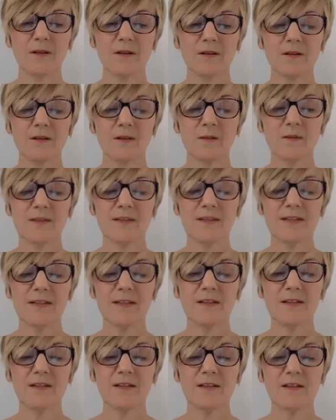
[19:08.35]
So we're
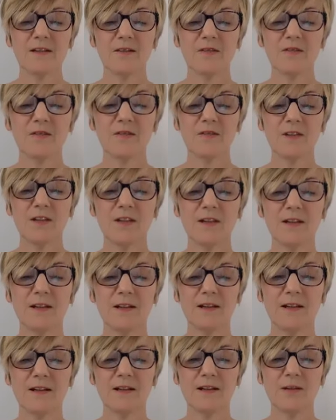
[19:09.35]
sensing and
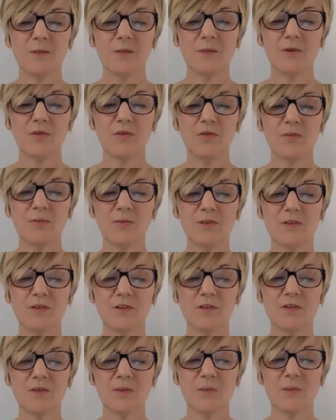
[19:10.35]
feeling the
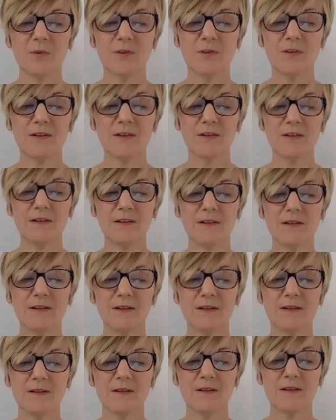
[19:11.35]
movement of the body
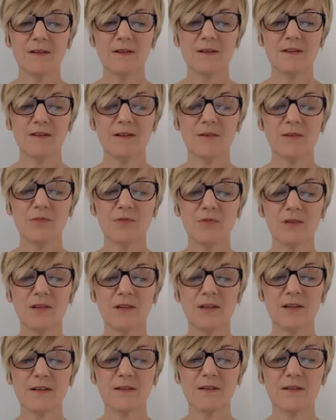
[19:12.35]
as it
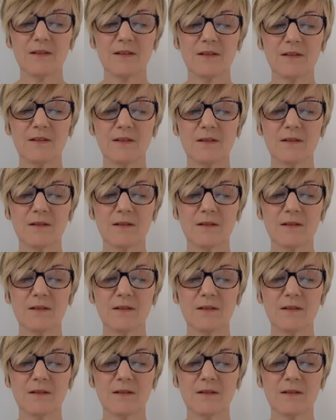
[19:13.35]
breathes.